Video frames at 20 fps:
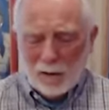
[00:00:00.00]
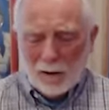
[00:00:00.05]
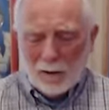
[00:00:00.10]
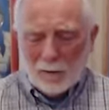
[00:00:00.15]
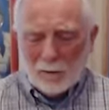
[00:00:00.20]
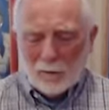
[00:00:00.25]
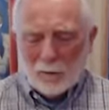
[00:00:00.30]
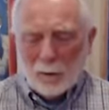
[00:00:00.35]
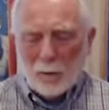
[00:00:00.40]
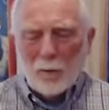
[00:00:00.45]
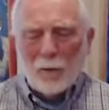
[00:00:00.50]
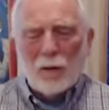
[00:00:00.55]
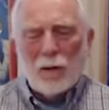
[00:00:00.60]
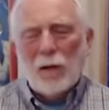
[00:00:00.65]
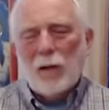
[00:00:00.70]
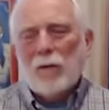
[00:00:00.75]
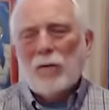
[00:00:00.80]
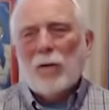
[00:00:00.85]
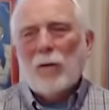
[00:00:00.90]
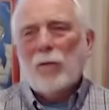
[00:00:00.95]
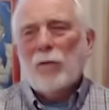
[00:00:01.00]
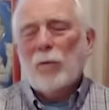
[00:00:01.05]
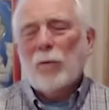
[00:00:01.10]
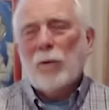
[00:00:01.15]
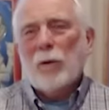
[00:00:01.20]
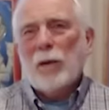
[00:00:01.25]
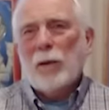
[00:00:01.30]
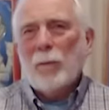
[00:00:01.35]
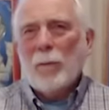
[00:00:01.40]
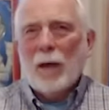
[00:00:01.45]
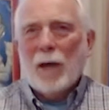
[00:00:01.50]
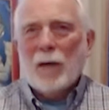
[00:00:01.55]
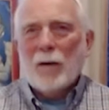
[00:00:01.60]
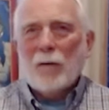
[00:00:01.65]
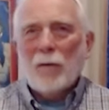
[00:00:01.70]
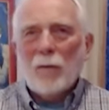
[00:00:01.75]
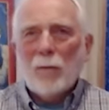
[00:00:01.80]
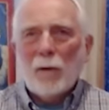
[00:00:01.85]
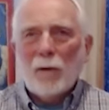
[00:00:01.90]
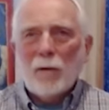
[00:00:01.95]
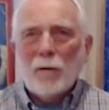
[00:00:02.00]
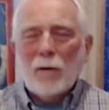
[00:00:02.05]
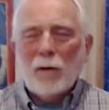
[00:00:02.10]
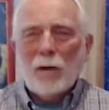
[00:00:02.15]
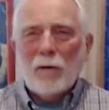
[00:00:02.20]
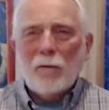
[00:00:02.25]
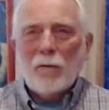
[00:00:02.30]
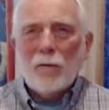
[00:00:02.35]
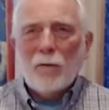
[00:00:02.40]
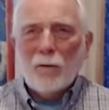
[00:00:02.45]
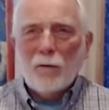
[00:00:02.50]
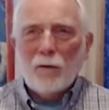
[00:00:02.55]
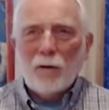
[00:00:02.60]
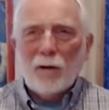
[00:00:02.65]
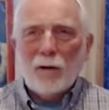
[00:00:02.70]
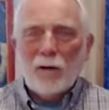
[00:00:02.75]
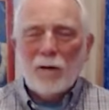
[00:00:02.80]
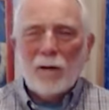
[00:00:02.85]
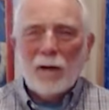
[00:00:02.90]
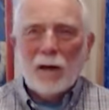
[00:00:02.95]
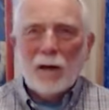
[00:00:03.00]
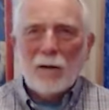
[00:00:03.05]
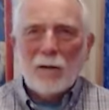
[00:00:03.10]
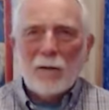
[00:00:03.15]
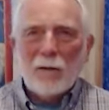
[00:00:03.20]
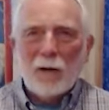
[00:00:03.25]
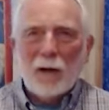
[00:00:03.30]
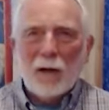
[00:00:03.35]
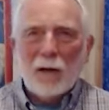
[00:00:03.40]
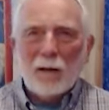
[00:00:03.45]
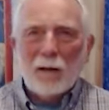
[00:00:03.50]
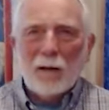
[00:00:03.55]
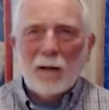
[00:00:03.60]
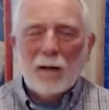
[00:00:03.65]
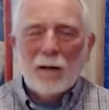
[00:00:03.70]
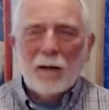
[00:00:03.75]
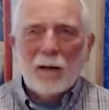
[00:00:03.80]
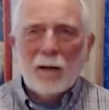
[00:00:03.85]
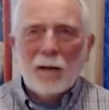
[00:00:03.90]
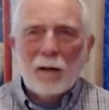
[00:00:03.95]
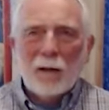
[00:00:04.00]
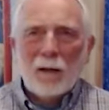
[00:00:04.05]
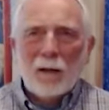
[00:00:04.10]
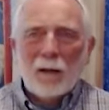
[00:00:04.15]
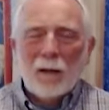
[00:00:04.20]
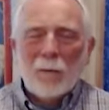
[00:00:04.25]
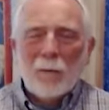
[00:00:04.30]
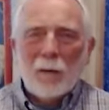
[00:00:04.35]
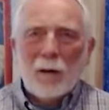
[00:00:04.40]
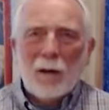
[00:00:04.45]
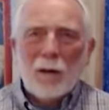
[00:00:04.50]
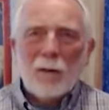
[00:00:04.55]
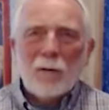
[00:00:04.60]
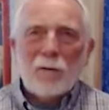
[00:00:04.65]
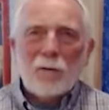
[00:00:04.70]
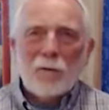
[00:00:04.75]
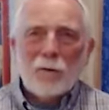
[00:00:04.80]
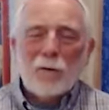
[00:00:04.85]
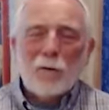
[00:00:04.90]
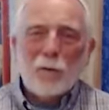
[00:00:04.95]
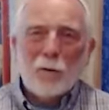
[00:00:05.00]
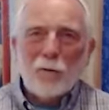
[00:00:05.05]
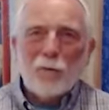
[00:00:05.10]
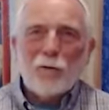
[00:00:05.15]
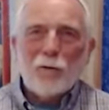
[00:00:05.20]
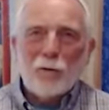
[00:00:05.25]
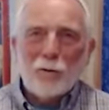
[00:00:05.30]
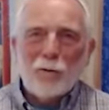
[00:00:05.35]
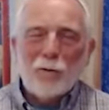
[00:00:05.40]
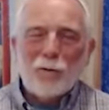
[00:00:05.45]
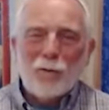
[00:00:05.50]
So it doesn't really matter whether he physically died or not. Well, to Christians it